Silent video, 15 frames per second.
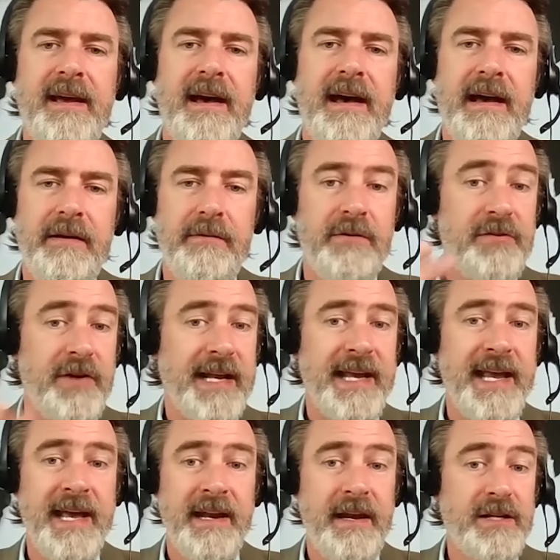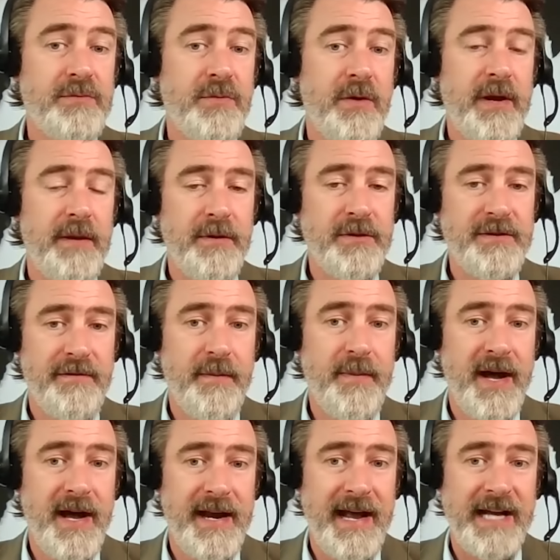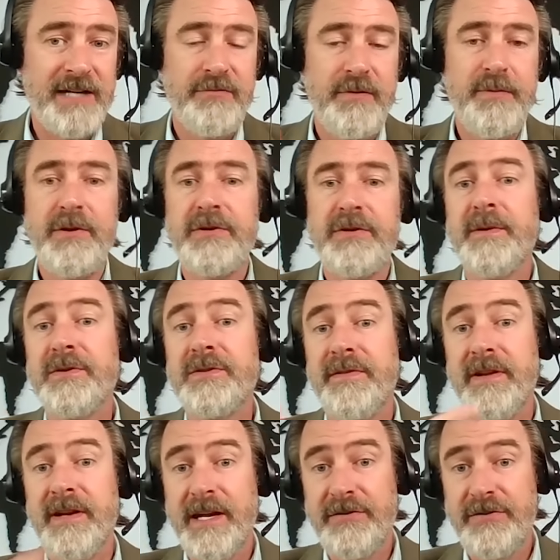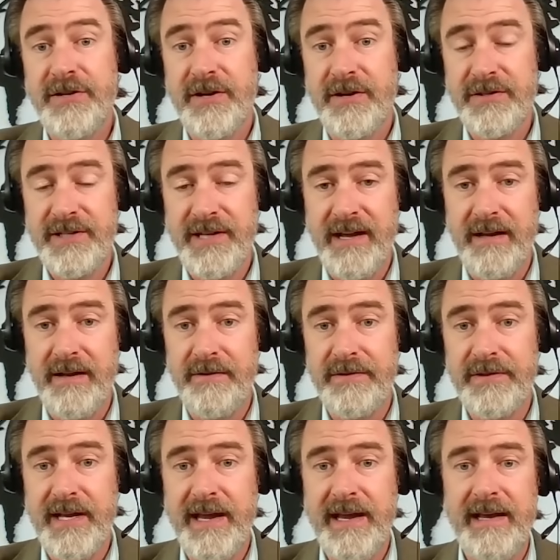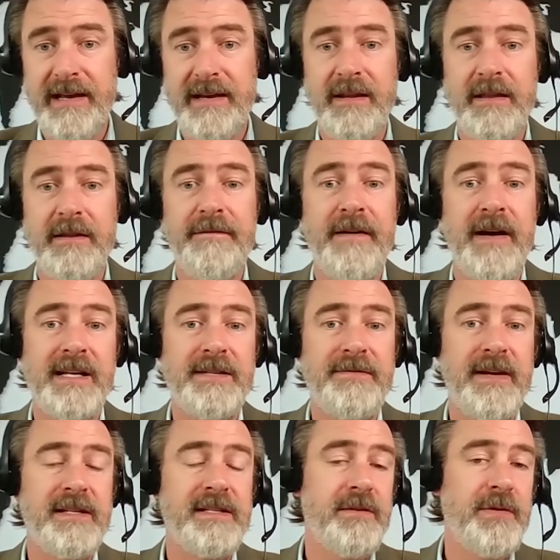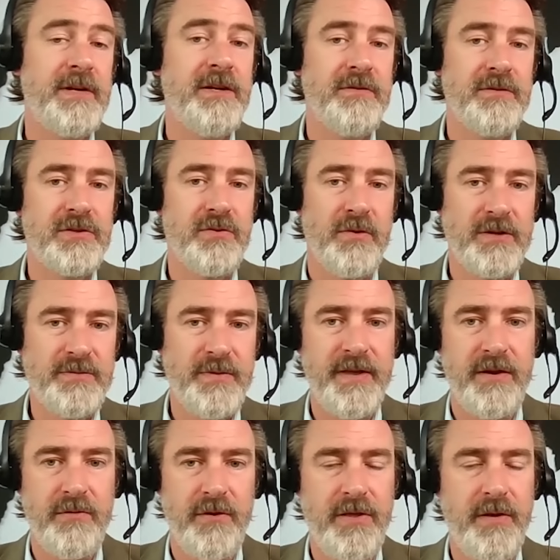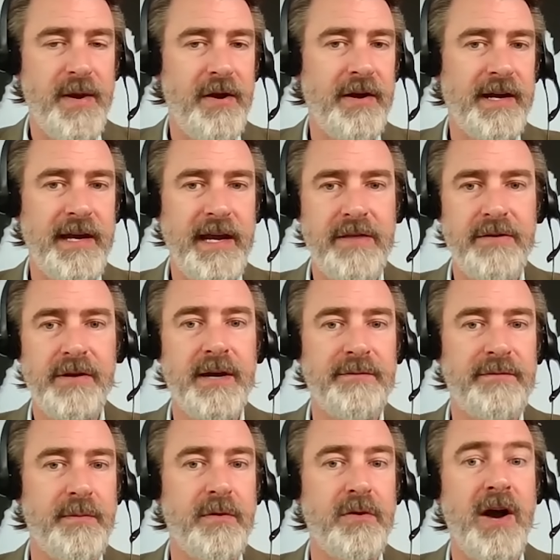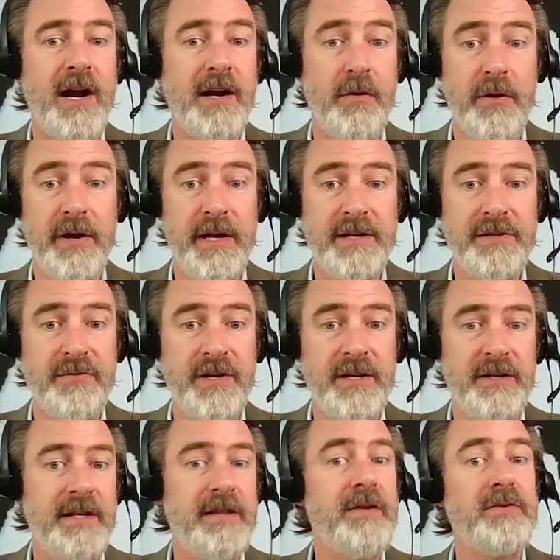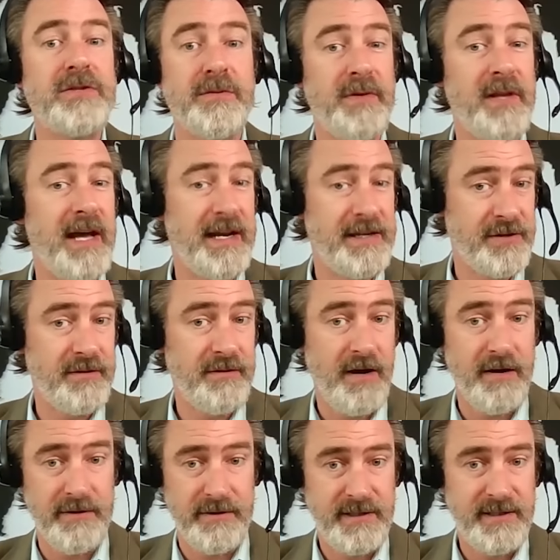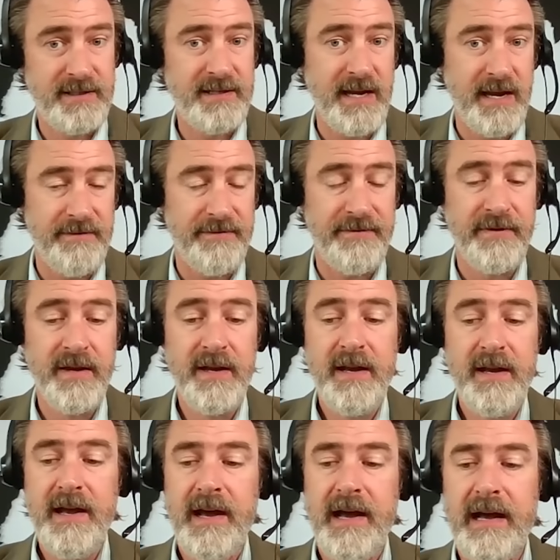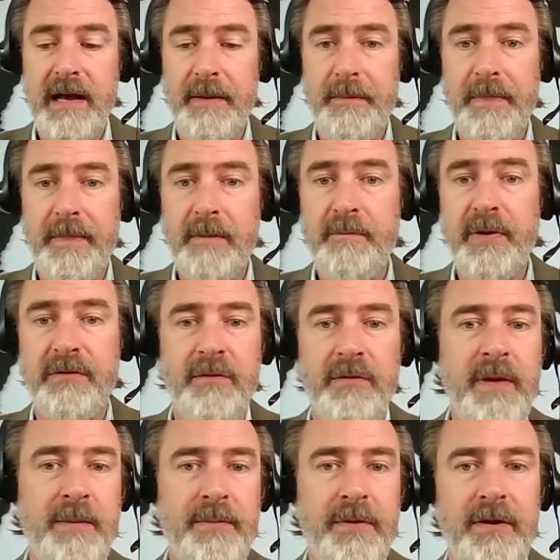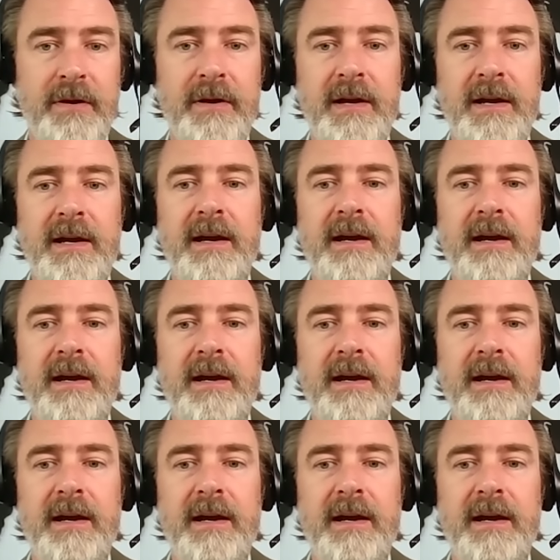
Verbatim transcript: Uh, you're right. Canada's where we get most of our potash. We produce most of the nitrogen ourselves. And the, the phosphates that we don't source within North America either come from Morocco or Israel. And those supplies are, are safe. Um, but remember,